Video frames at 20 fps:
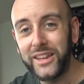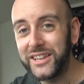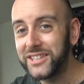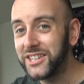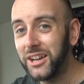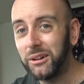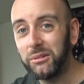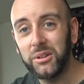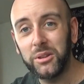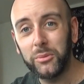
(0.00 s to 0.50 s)

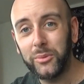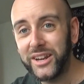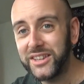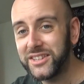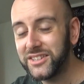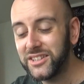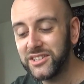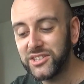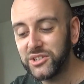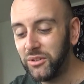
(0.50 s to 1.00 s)
There's no other way
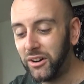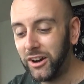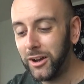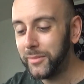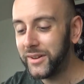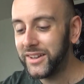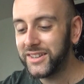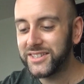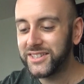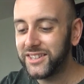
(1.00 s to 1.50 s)
to
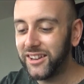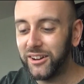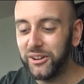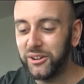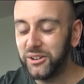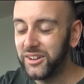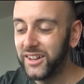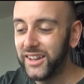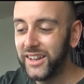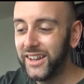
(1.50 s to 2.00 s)
describe it.
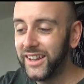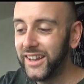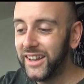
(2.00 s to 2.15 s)
So,